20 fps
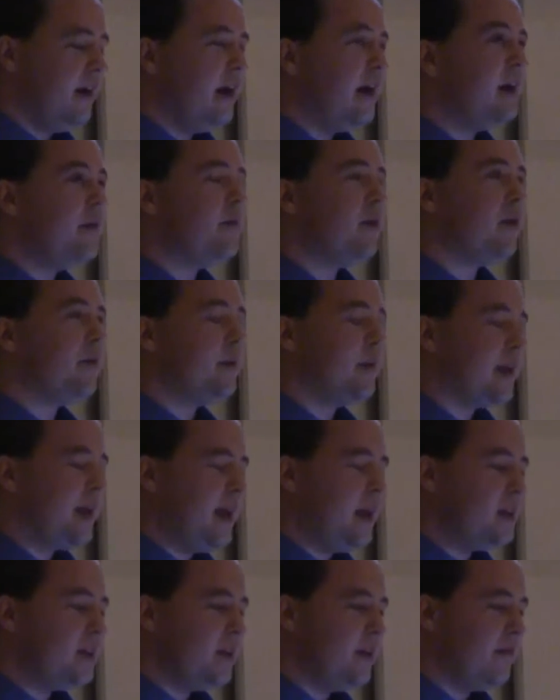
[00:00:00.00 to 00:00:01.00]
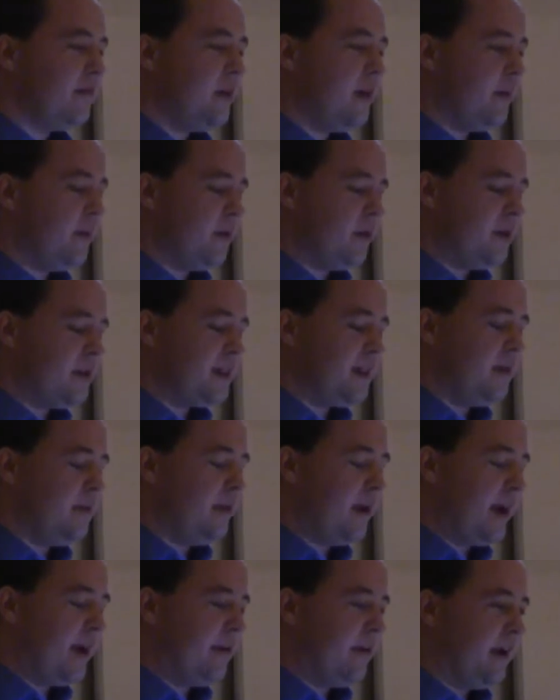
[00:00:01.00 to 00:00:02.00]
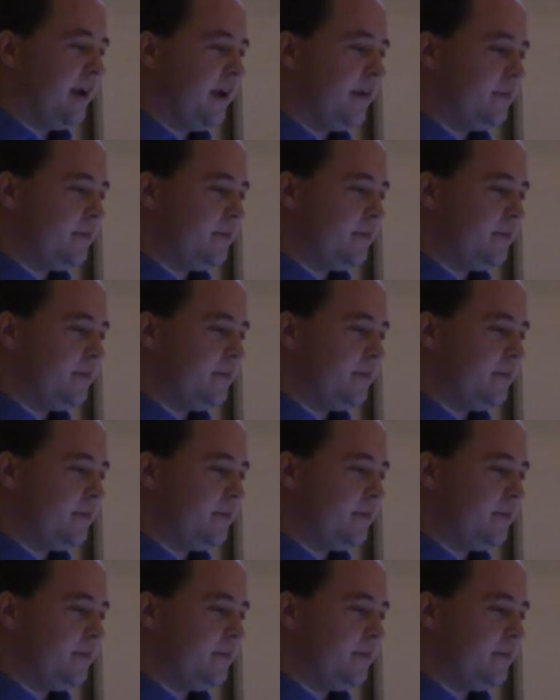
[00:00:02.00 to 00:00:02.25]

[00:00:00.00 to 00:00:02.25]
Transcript: and multiplication of numbers in binary.